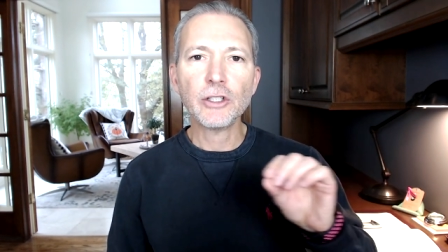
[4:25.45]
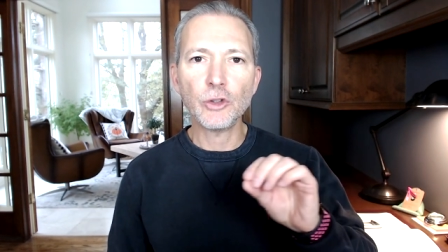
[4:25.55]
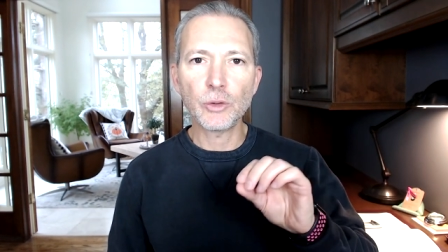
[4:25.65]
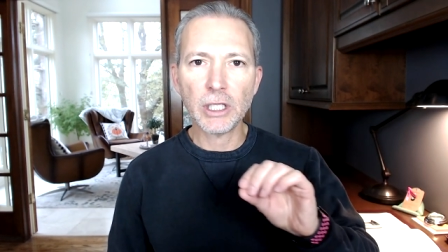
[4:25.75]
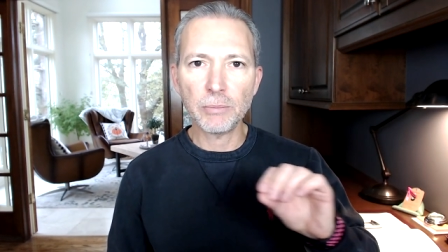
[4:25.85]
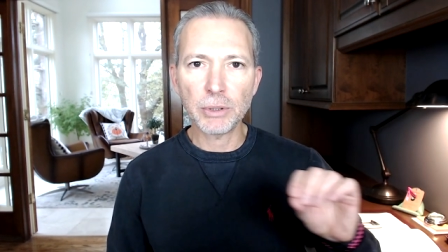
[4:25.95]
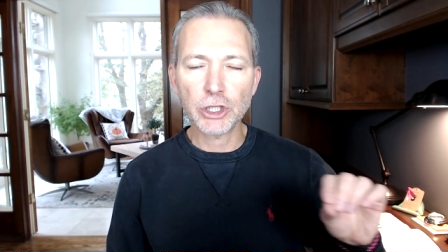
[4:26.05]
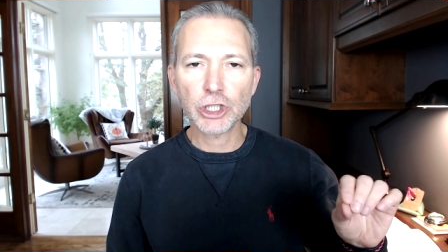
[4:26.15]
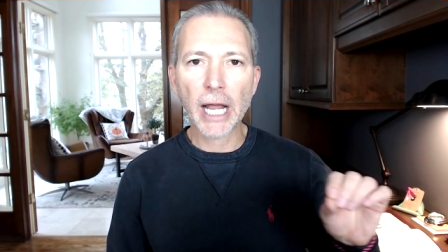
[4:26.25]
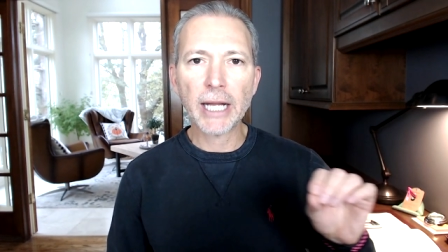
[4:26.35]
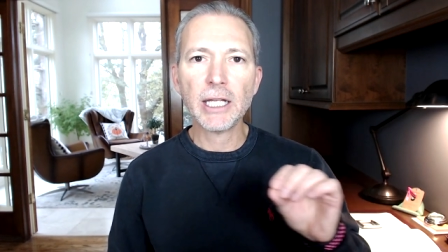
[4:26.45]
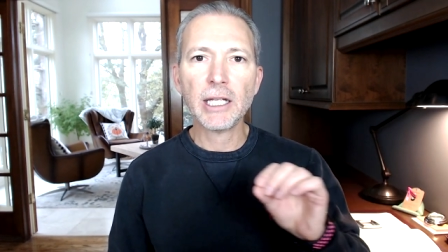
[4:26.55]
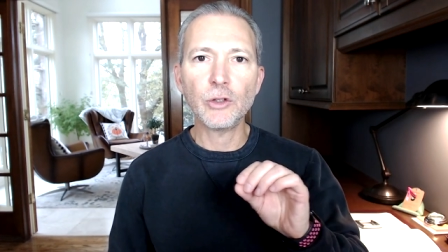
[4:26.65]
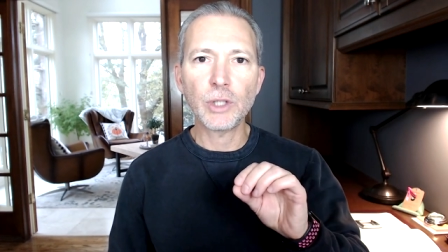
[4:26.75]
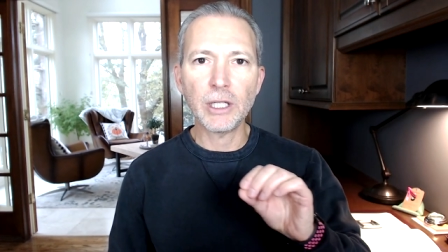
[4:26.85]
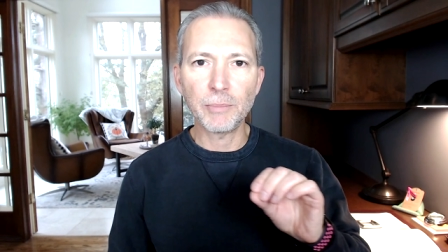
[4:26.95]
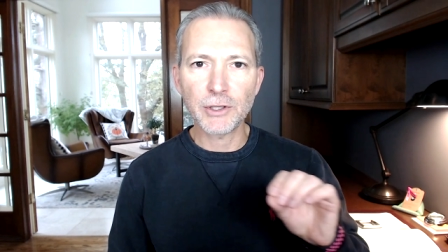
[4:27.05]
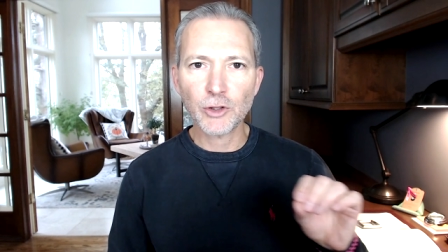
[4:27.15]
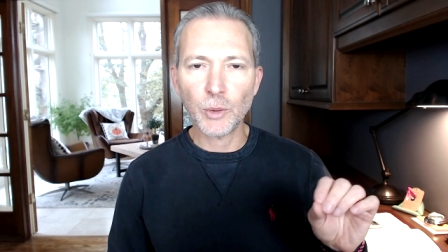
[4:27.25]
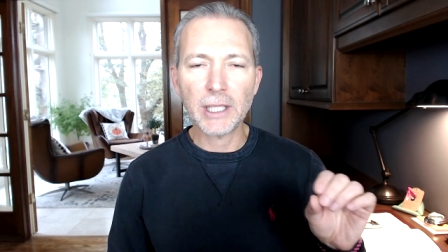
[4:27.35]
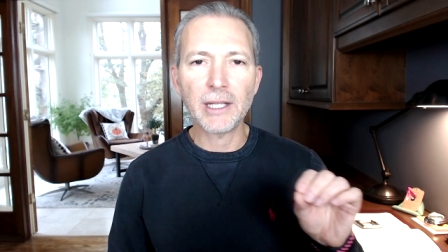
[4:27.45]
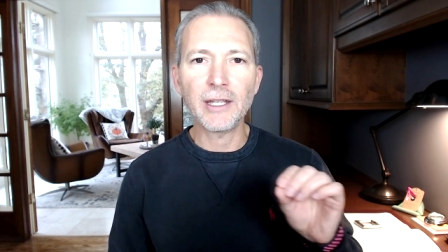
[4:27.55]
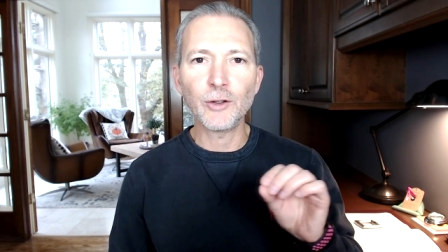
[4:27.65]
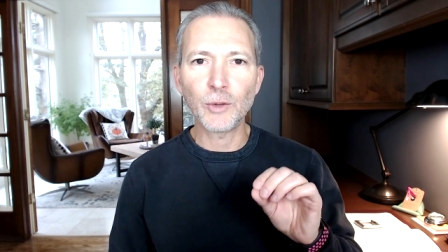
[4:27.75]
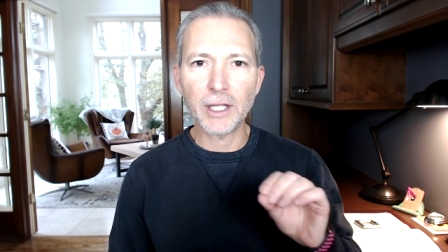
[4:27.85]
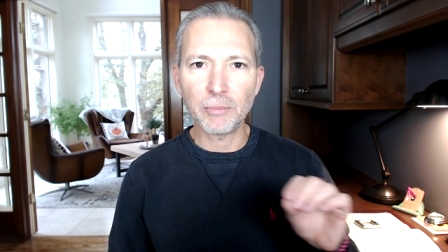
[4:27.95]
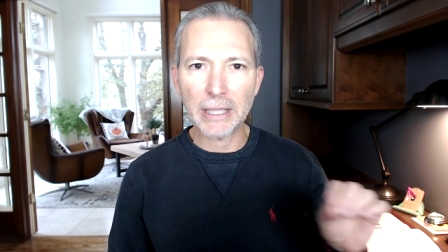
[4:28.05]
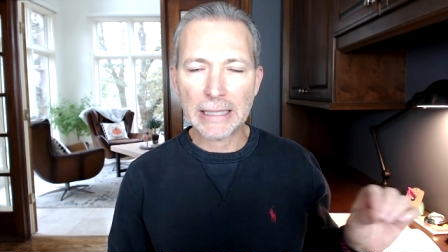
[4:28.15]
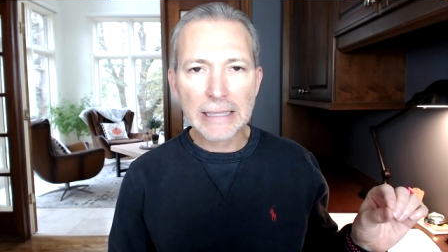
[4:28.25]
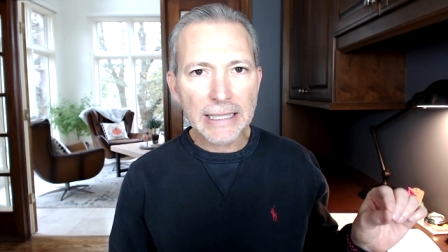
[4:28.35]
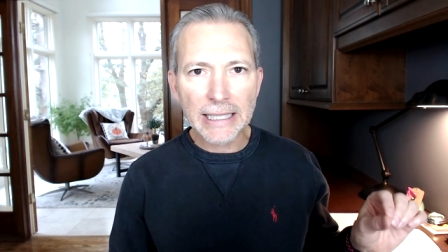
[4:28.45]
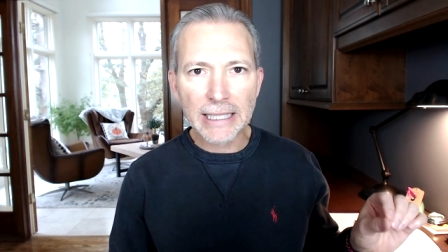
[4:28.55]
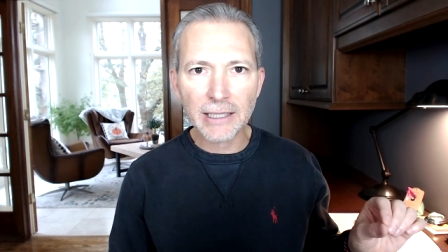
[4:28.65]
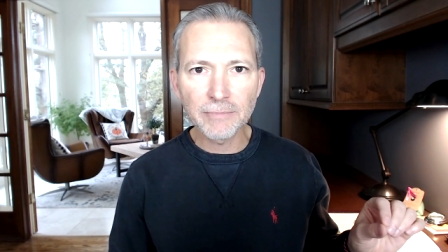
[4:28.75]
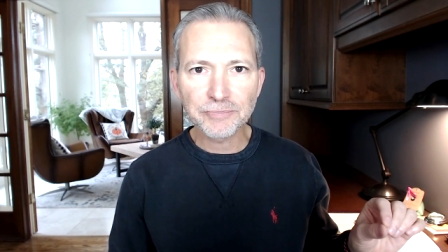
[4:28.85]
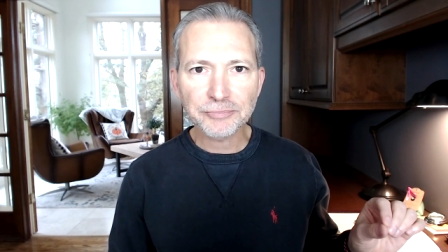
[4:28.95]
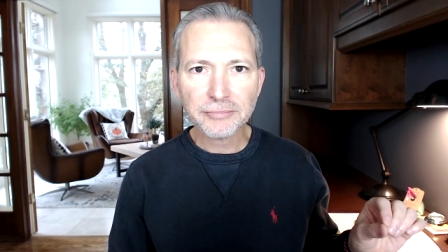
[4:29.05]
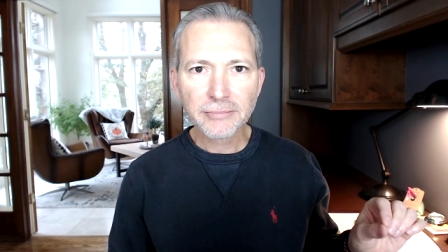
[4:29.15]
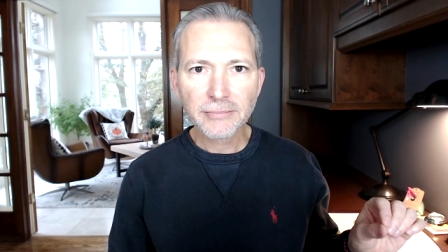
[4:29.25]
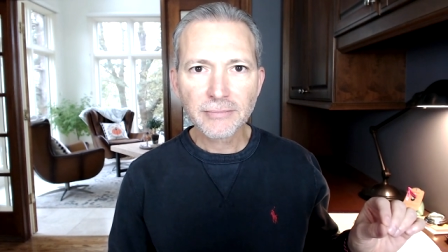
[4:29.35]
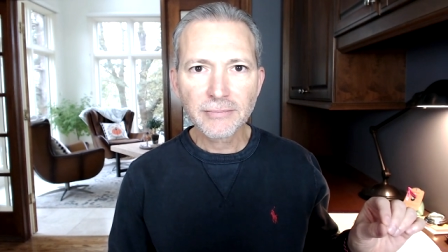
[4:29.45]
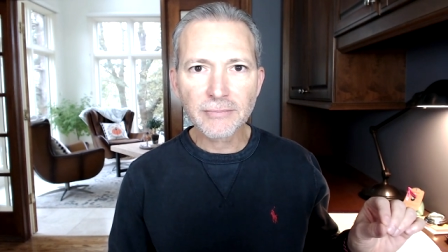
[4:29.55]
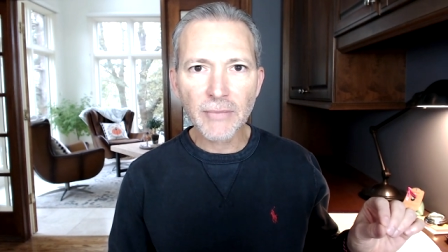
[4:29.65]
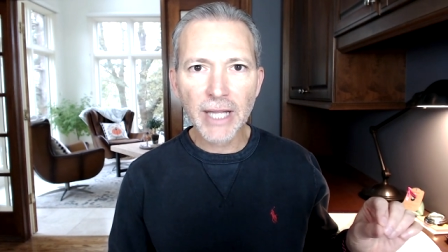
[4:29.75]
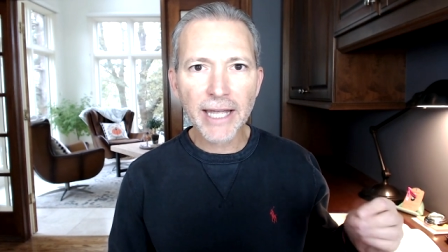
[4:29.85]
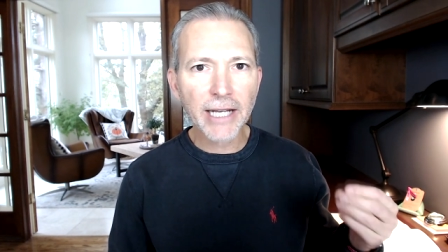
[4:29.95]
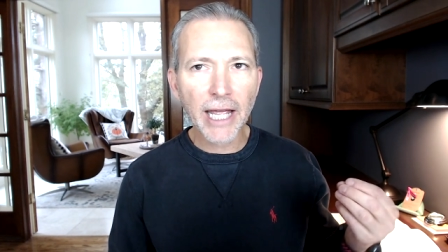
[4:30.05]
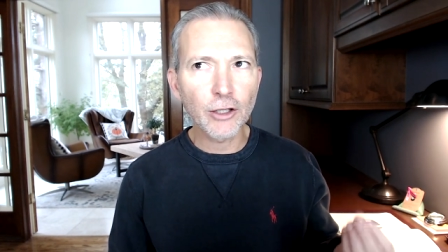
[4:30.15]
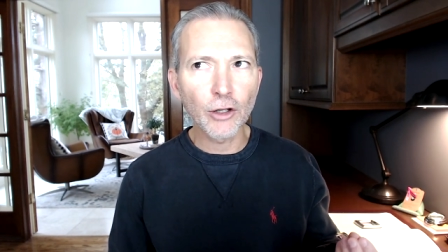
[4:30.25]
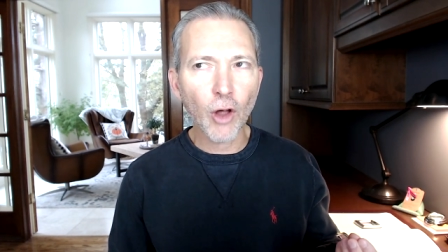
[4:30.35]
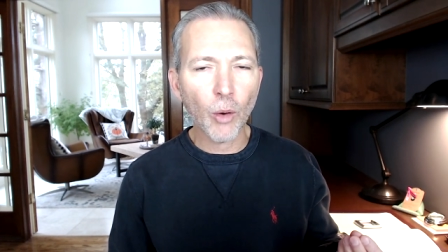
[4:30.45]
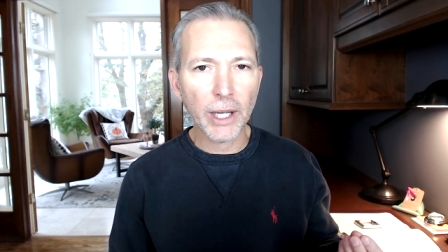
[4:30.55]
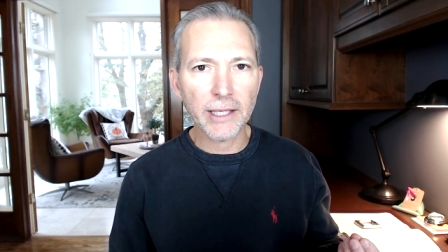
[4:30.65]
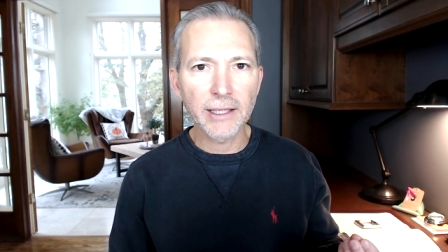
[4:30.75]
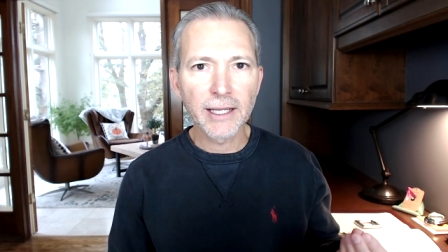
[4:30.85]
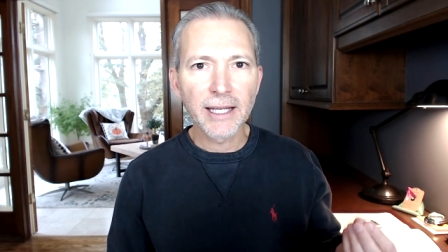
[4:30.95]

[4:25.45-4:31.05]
you keep it shiny, you keep it squeaky, you keep it clean and, and glowing,